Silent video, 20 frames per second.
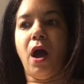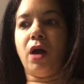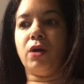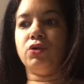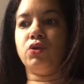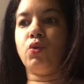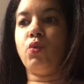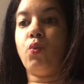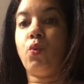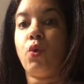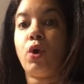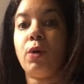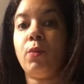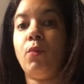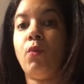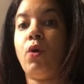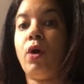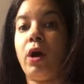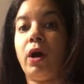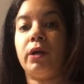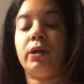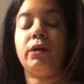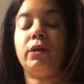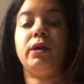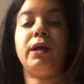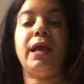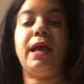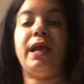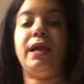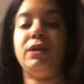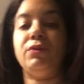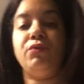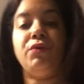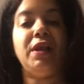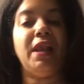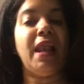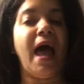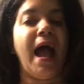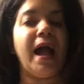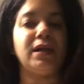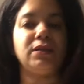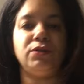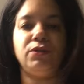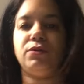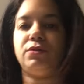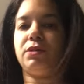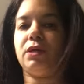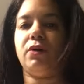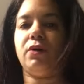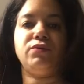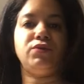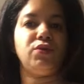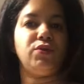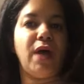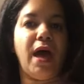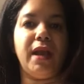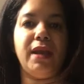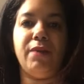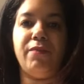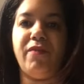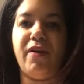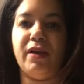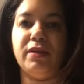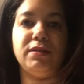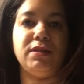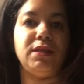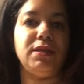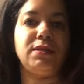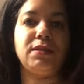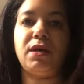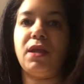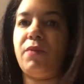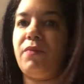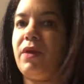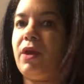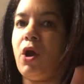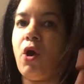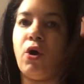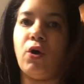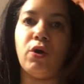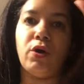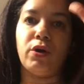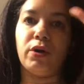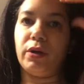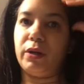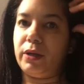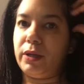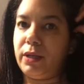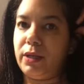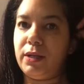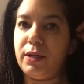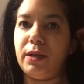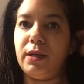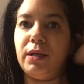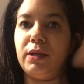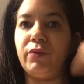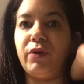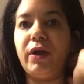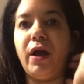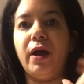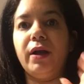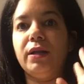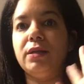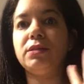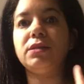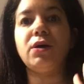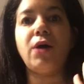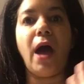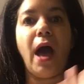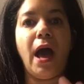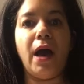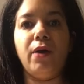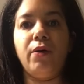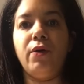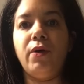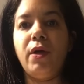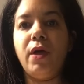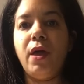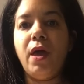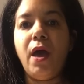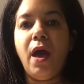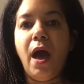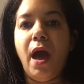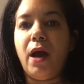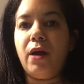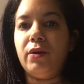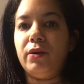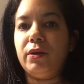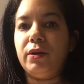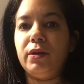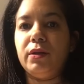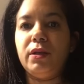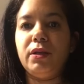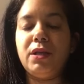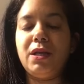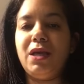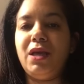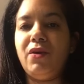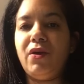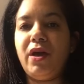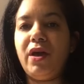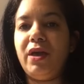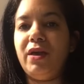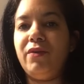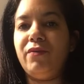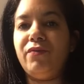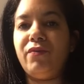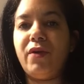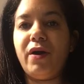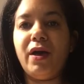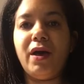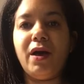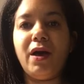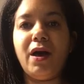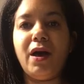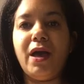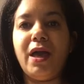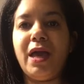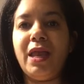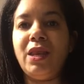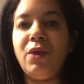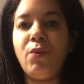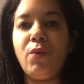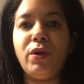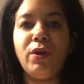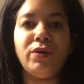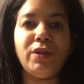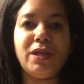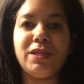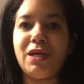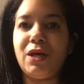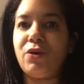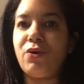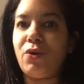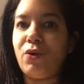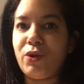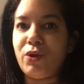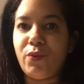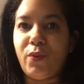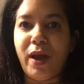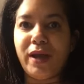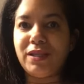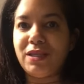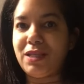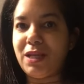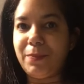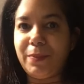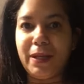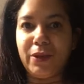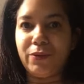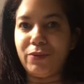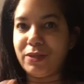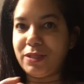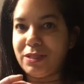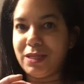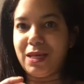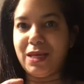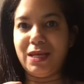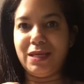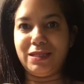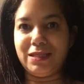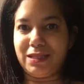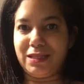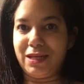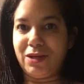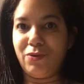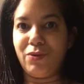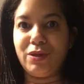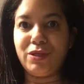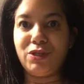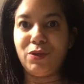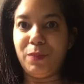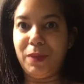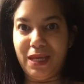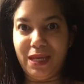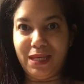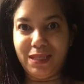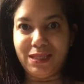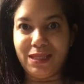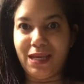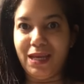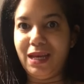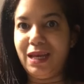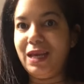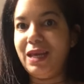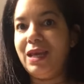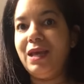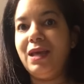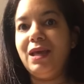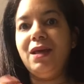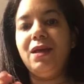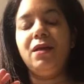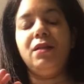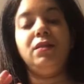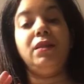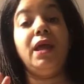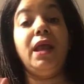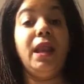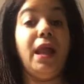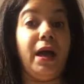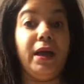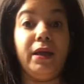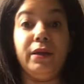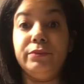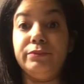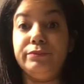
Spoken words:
do warm water and relax yourself to that event. It's gonna be hard, regardless of how if anyone that tell you otherwise, the depilator is going to be easy, they lie.